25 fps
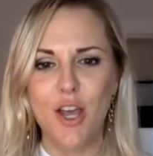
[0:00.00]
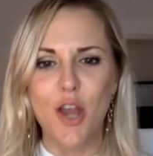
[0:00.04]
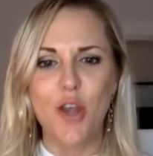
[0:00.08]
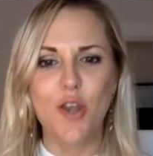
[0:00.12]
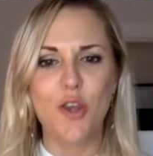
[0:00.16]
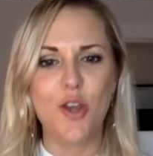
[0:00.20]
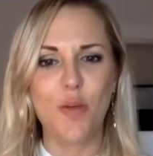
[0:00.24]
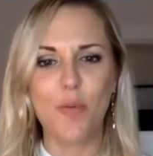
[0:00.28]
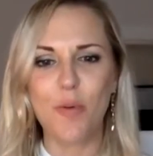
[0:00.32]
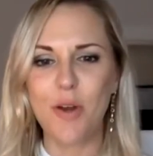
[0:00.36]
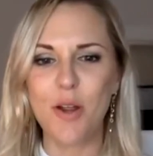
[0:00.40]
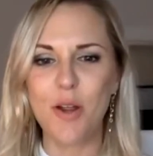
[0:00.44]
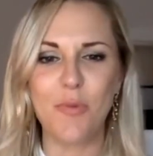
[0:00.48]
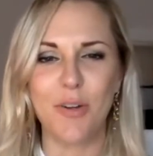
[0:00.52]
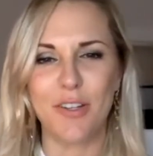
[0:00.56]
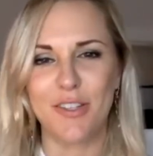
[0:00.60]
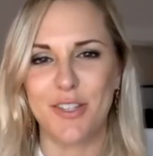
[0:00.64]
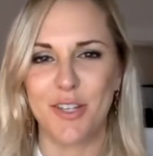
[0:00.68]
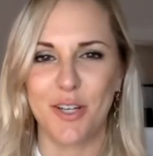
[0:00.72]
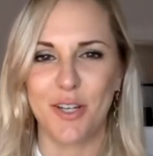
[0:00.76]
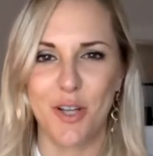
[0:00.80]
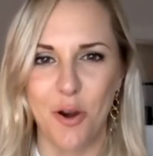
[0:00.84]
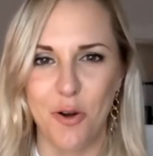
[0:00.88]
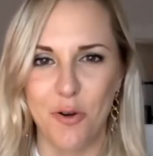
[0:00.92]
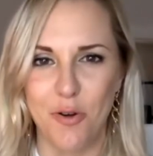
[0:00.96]
Nobody wants
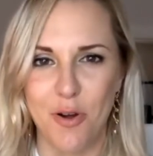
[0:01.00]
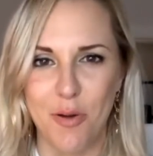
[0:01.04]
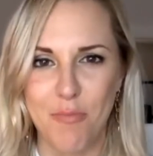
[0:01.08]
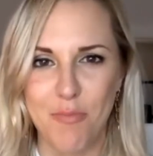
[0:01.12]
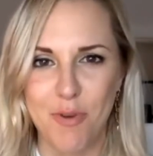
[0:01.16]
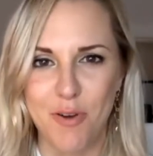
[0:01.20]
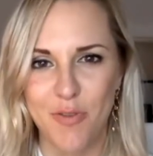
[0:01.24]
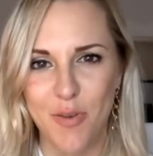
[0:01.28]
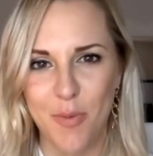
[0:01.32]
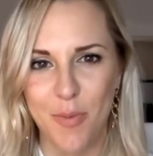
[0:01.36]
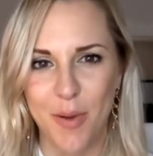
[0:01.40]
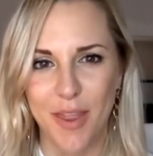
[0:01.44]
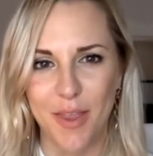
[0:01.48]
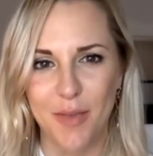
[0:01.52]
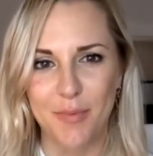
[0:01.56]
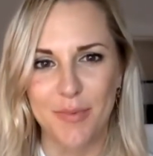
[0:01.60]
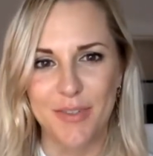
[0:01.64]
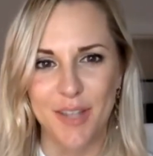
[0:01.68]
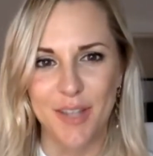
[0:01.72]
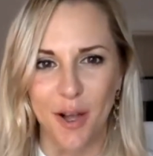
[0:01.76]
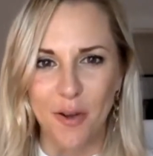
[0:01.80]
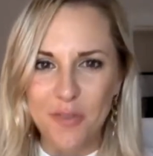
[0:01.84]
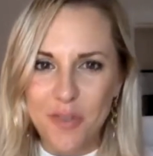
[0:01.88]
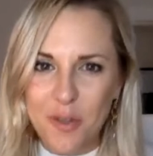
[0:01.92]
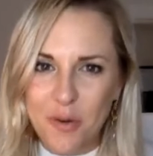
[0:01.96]
to go to a movie by
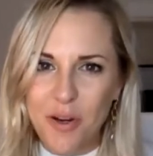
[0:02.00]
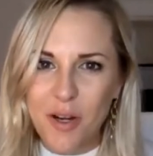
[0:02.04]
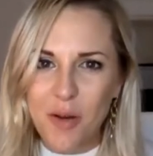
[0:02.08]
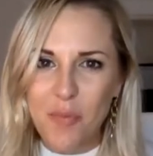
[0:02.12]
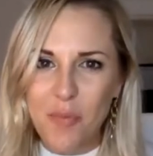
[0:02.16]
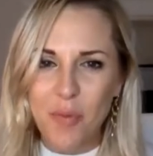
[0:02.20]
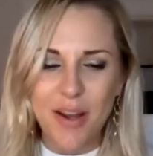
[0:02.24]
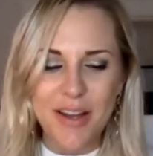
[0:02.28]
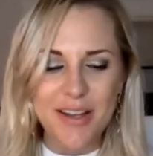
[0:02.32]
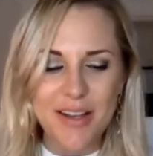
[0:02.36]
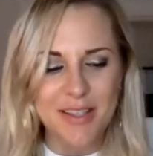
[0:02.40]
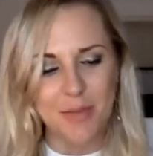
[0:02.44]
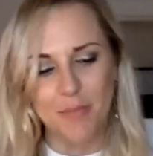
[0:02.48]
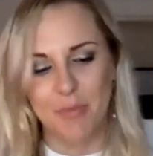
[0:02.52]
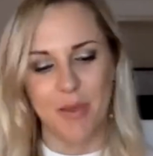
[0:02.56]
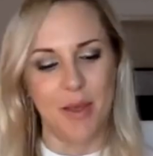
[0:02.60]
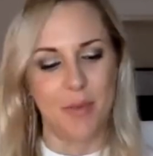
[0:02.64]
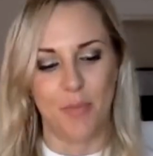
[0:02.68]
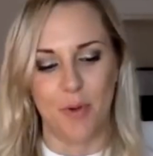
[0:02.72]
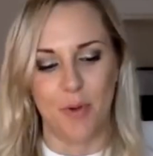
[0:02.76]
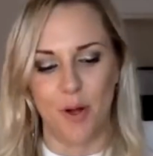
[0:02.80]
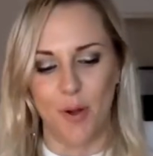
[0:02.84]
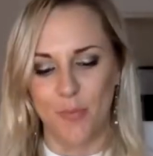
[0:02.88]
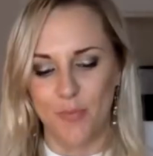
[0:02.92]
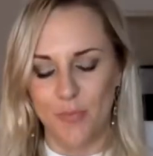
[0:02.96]
themselves. You want to bring some
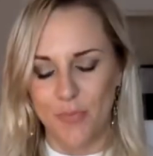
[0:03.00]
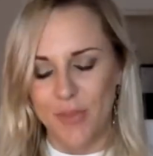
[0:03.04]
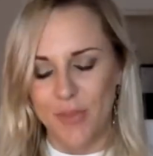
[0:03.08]
people.